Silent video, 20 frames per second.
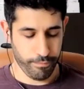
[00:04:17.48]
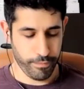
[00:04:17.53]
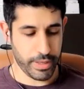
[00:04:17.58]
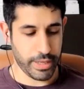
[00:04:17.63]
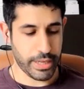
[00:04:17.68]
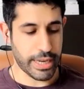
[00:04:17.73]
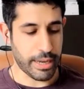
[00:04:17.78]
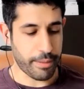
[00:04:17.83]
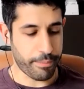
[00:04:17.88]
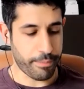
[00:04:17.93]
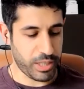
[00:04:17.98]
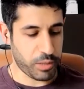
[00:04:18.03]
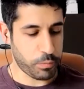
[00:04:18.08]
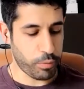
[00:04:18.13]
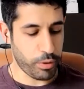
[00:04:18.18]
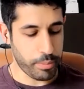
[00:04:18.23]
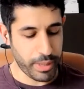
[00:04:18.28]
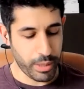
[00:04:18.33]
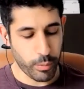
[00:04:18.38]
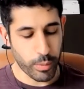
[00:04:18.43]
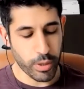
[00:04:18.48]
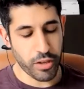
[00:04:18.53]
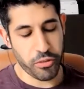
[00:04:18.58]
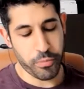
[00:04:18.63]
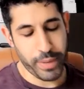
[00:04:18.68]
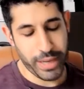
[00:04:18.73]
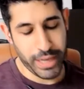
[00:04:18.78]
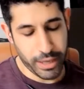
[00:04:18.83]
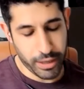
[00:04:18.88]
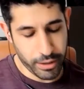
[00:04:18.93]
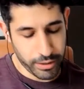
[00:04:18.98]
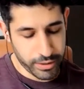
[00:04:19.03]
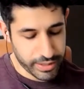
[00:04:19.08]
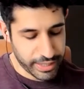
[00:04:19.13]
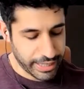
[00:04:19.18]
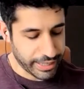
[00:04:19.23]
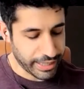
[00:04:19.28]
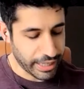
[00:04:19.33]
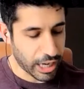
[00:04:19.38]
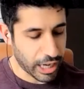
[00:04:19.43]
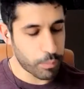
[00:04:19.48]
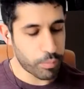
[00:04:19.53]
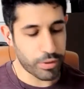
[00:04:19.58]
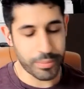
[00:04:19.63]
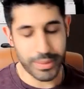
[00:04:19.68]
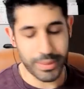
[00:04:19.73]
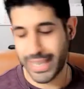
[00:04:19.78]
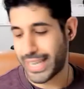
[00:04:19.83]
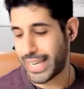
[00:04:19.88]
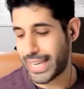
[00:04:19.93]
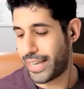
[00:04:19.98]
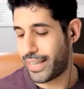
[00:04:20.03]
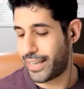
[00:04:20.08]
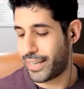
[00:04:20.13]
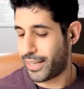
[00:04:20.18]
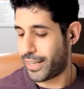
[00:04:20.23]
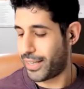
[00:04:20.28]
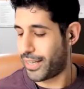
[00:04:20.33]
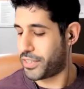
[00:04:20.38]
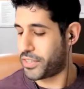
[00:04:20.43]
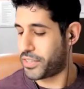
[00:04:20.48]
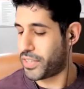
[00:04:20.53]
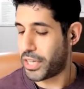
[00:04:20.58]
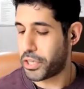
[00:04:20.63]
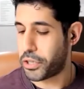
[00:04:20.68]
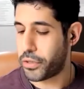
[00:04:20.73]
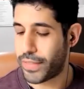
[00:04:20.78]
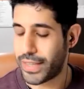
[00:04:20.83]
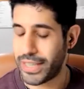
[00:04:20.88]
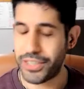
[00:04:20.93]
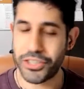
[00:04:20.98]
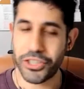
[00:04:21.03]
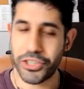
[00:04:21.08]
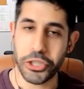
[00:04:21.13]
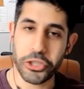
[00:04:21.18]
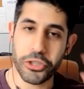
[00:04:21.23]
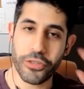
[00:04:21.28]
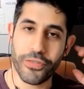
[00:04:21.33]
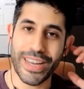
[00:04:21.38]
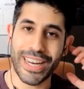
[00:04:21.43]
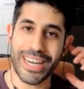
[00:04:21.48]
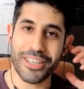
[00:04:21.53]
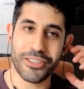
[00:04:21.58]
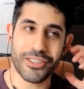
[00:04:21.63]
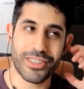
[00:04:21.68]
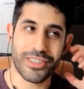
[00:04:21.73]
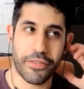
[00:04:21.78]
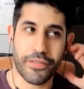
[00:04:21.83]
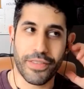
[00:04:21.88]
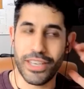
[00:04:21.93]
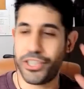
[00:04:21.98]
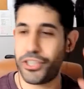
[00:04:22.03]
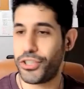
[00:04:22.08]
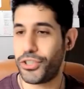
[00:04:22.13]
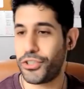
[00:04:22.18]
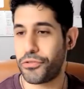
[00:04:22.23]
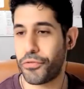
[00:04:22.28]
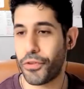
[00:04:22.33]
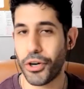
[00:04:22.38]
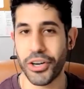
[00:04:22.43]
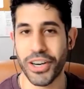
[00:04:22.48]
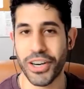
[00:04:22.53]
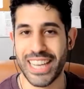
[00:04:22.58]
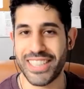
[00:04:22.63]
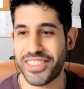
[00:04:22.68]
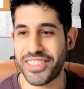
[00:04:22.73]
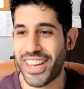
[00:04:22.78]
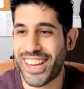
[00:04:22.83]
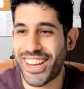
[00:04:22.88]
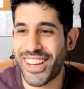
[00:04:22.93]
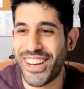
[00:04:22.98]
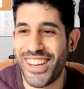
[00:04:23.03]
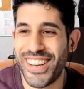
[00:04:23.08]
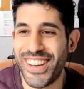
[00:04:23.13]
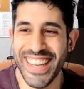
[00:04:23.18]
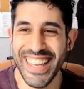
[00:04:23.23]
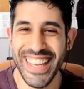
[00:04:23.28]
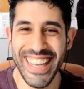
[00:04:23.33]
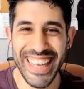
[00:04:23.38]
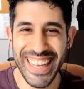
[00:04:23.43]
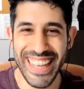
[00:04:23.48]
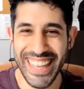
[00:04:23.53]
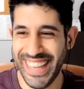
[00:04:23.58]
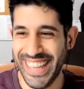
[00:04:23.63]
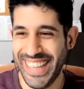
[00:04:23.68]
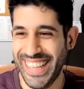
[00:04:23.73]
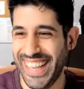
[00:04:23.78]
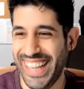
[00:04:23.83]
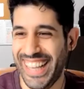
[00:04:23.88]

Yeah, it's probably worth me noting that I'll probably get a ton of these Church of England definitions wrong as I go. but